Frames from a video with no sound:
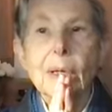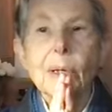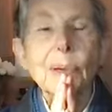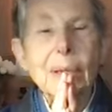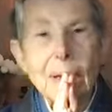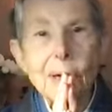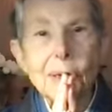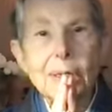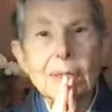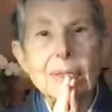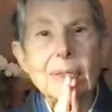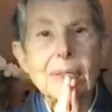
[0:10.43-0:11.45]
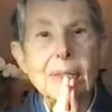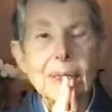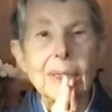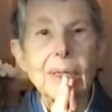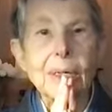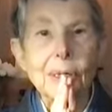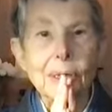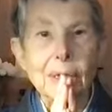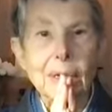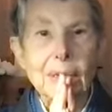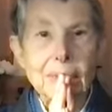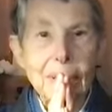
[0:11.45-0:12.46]
We now can see it, hear
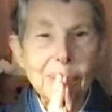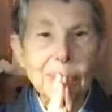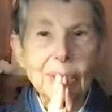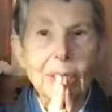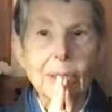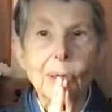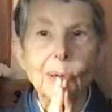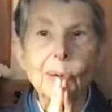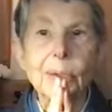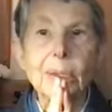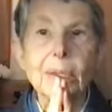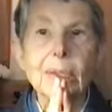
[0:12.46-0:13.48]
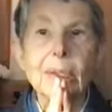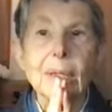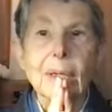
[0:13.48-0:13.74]
it, accept and hold it.